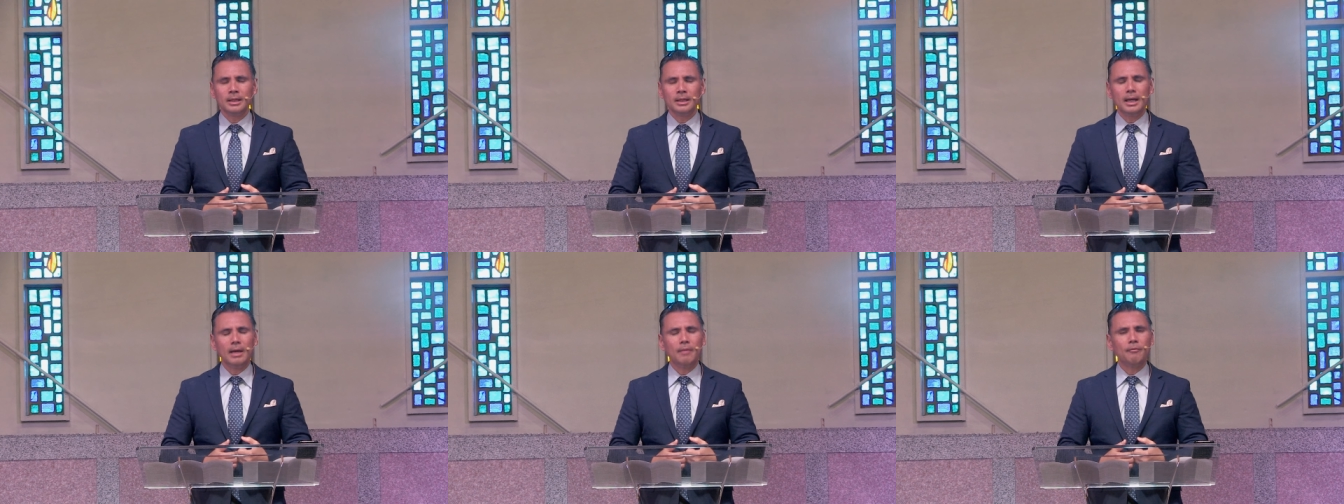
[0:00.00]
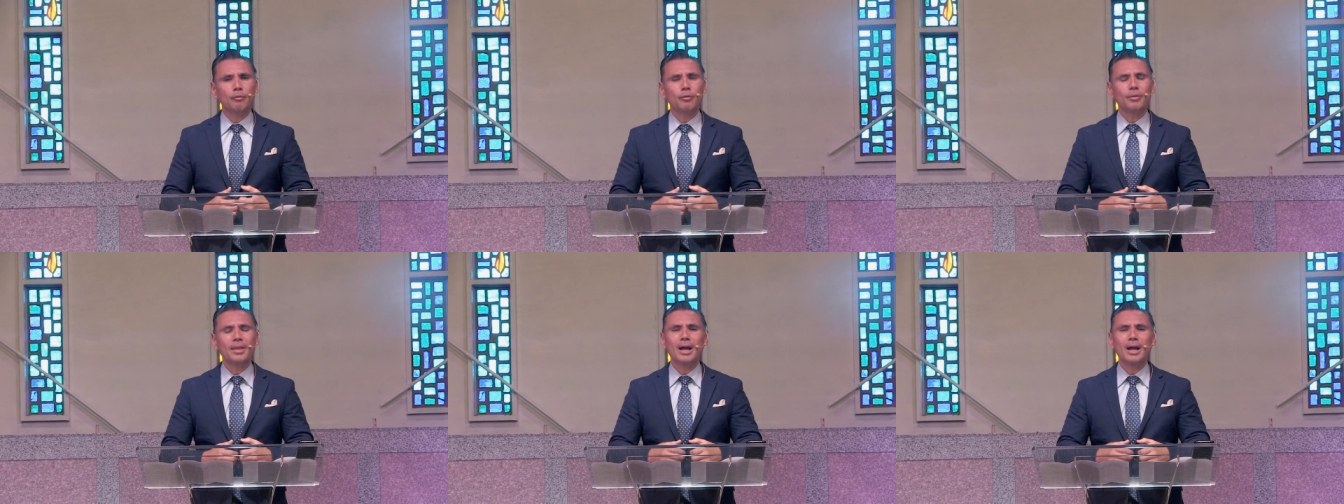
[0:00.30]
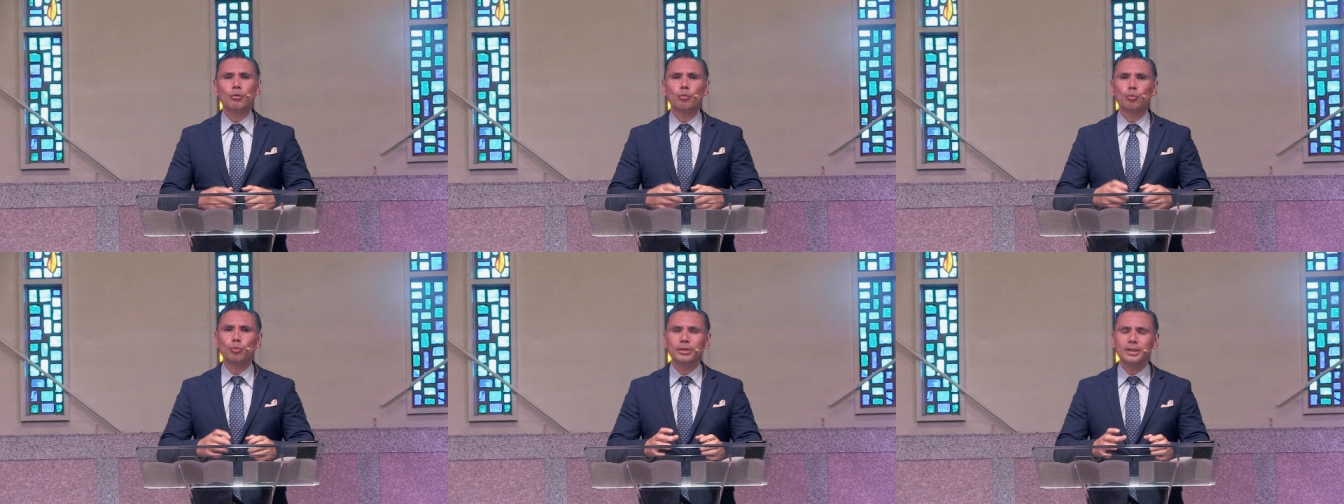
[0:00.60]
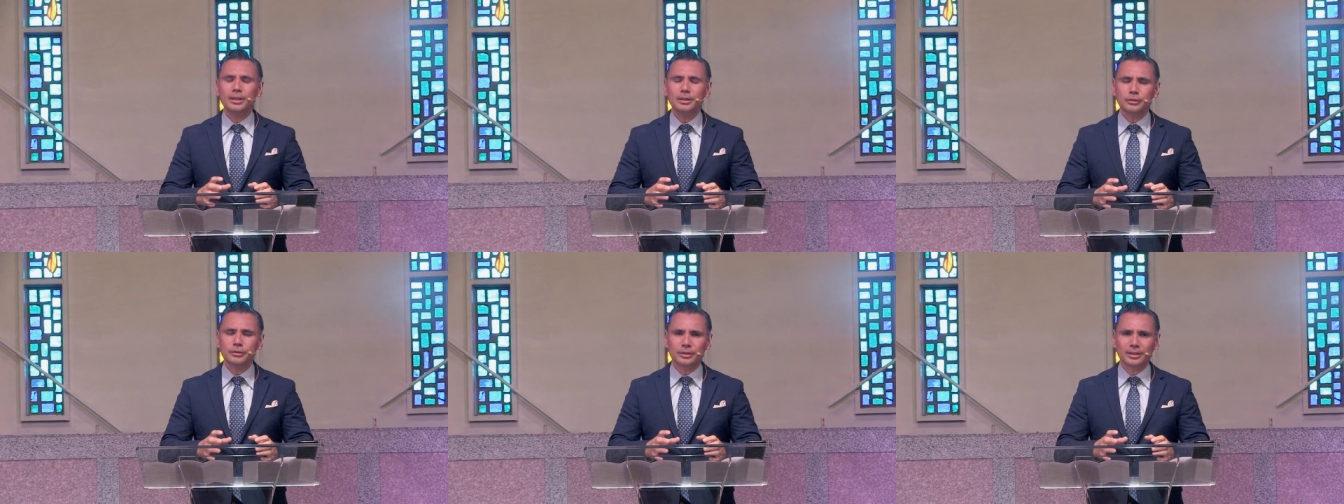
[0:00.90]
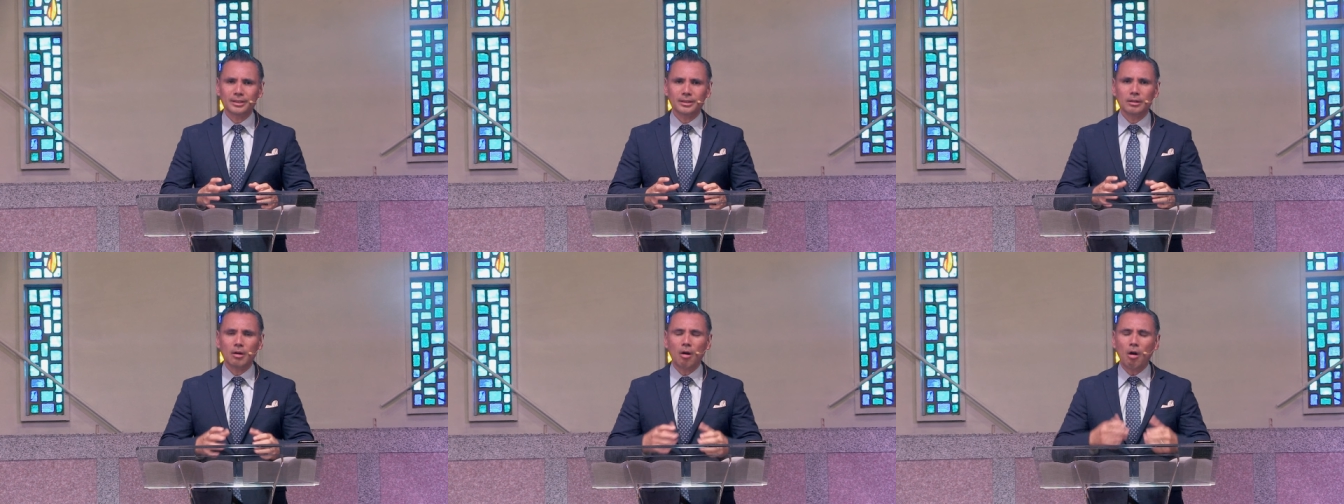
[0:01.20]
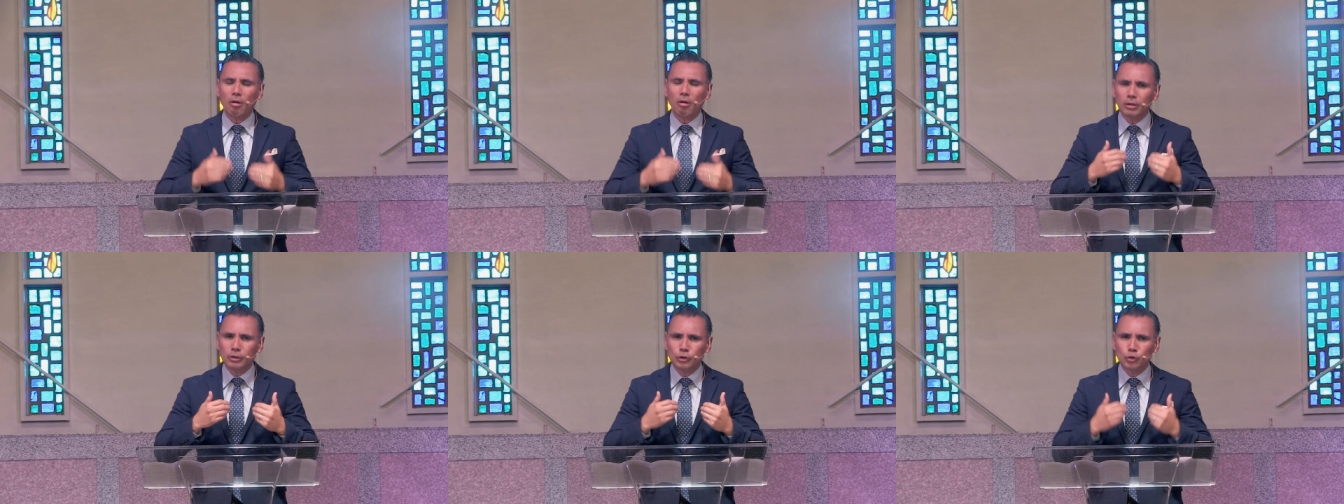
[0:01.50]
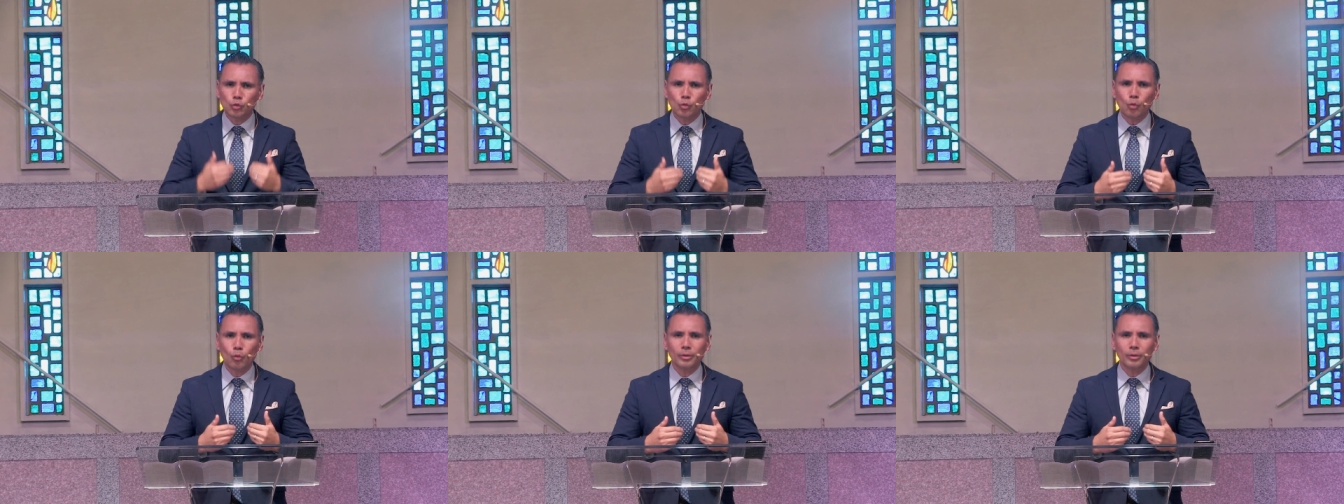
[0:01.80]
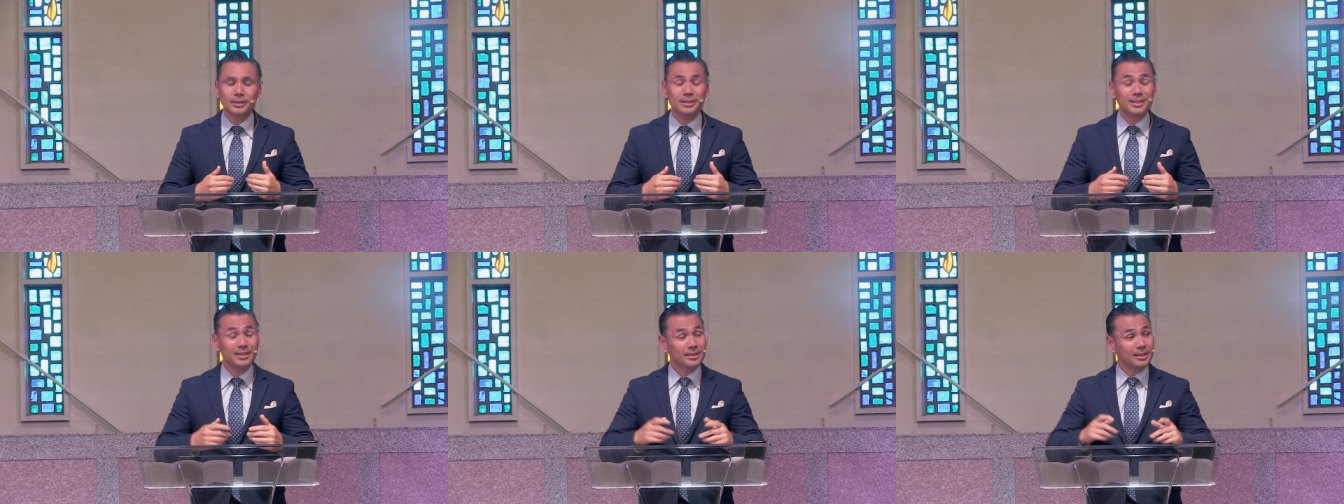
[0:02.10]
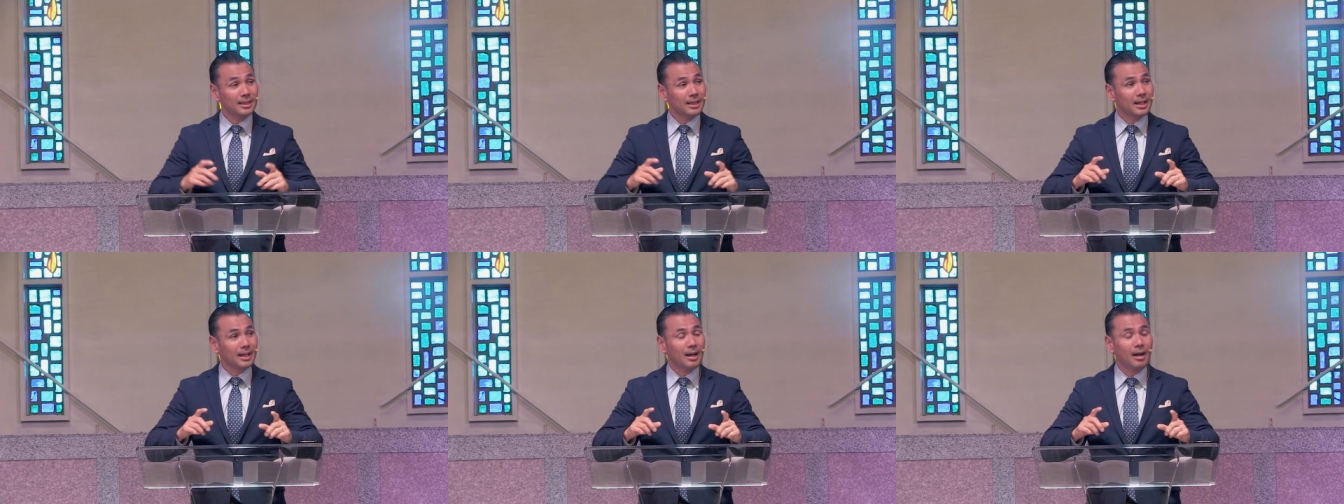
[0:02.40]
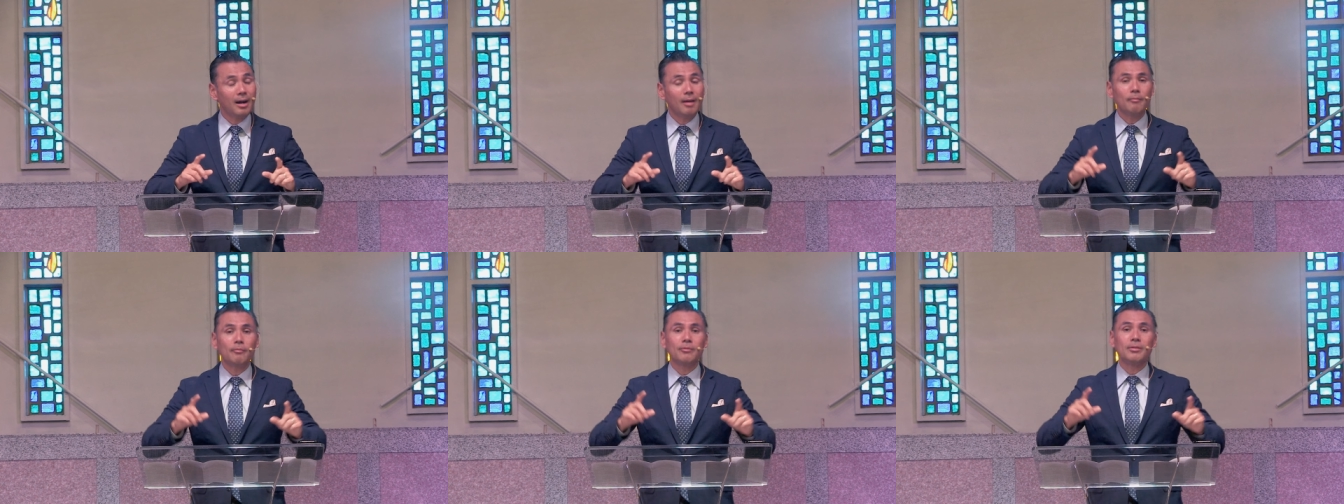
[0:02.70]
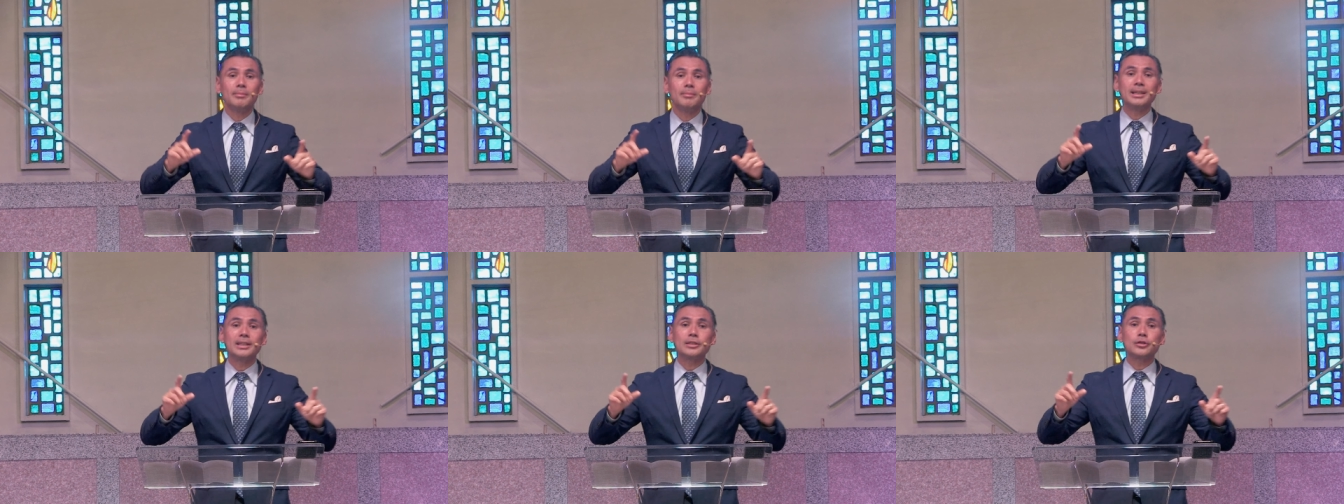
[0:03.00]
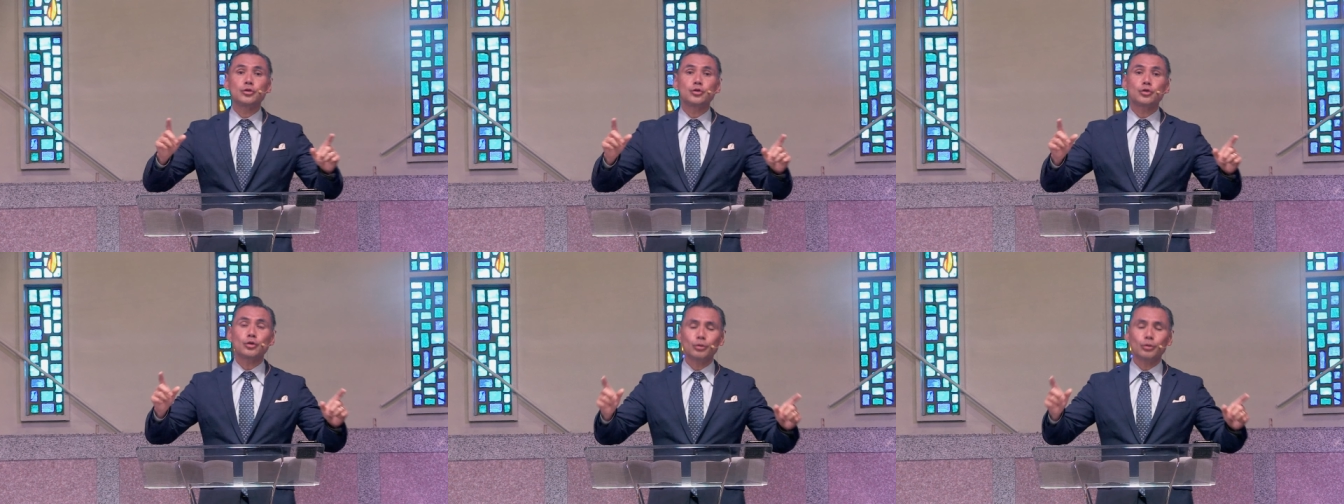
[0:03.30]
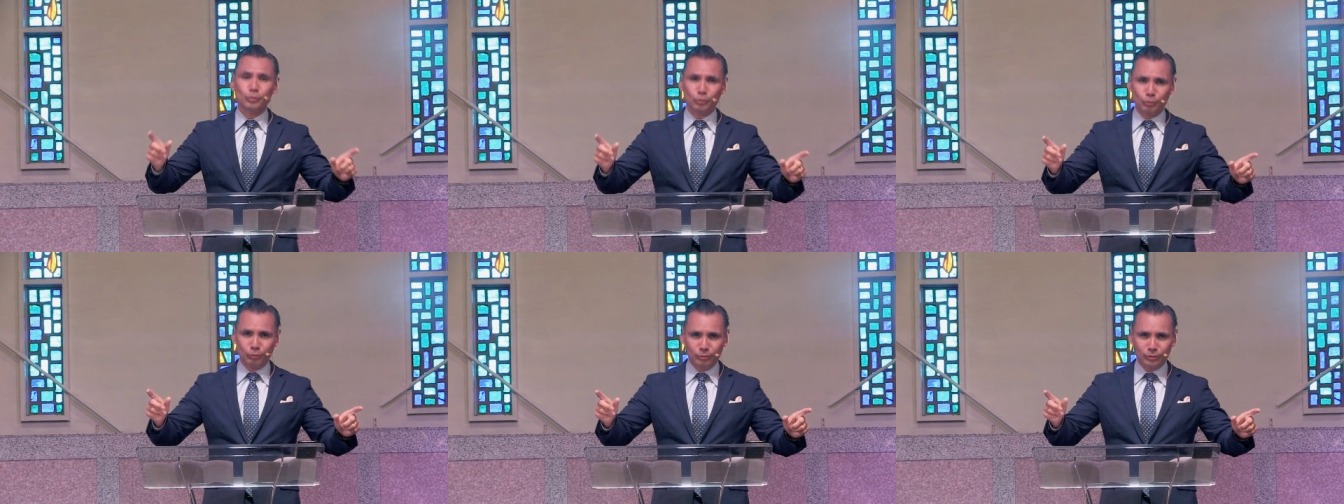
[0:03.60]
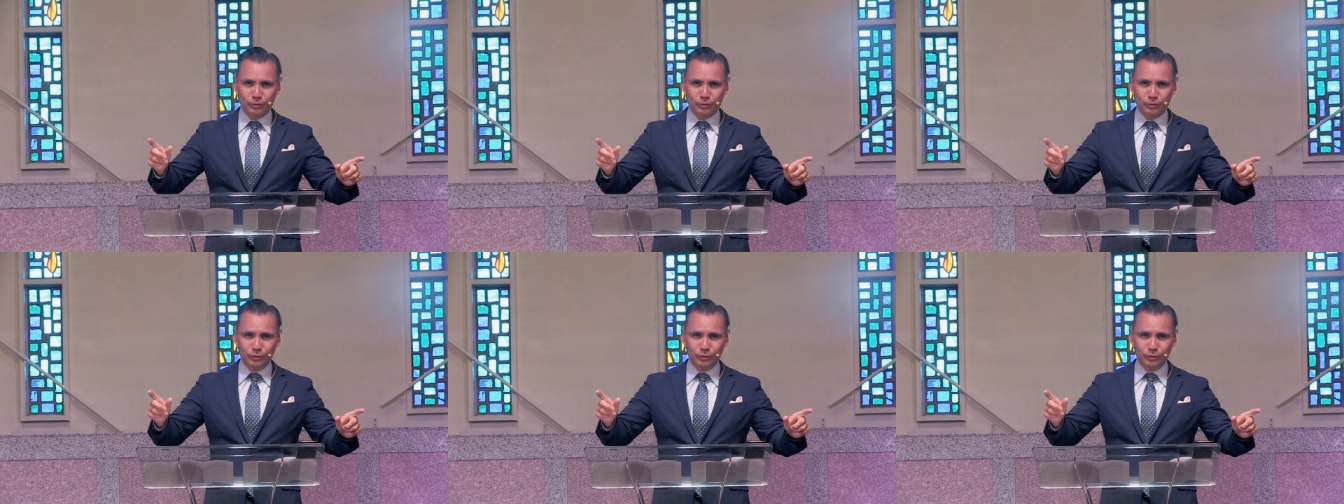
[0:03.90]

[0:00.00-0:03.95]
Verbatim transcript: And for that reason, our joy doesn't come from external